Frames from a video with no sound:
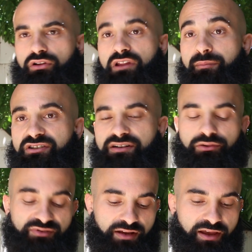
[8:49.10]
layman's
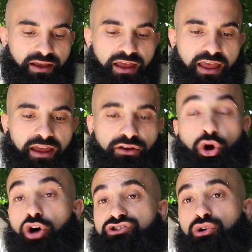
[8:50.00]
terms. And
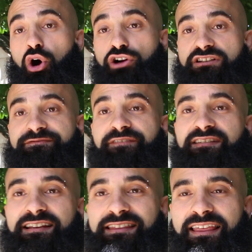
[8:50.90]
also, August
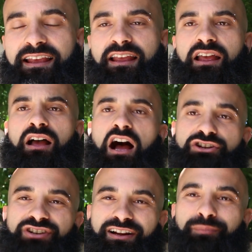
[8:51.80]
15th,
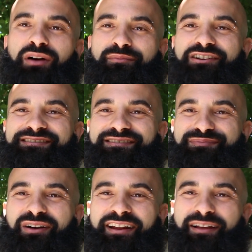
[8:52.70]
Ashtanga Primary Series
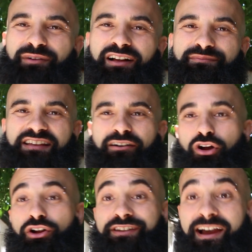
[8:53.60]
Pranayama comes out
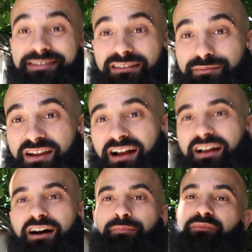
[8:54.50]
on
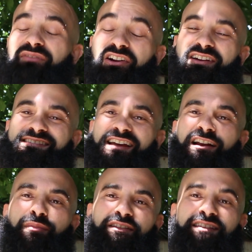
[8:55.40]
ninthlimb.com. I'm very
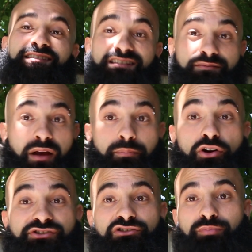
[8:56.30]
excited about this. This is my
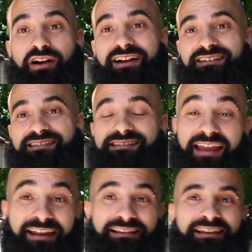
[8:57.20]
personal practice
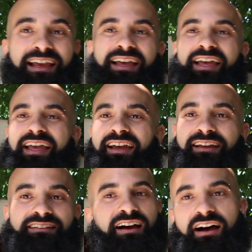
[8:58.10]
daily,
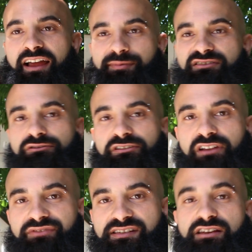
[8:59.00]
and I absolutely
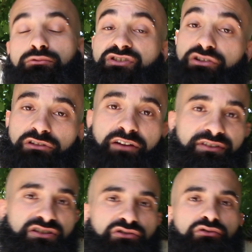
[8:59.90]
love this sequence. You'll love
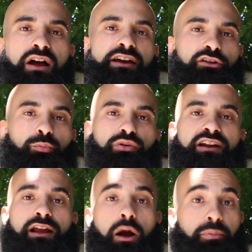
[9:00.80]
it too. It'll
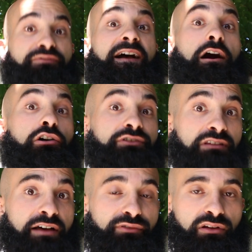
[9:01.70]
bring a profound
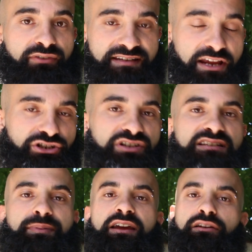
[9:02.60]
level of attention
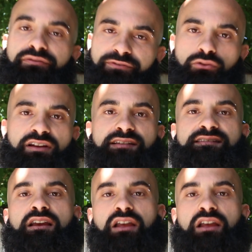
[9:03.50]
span, of focus,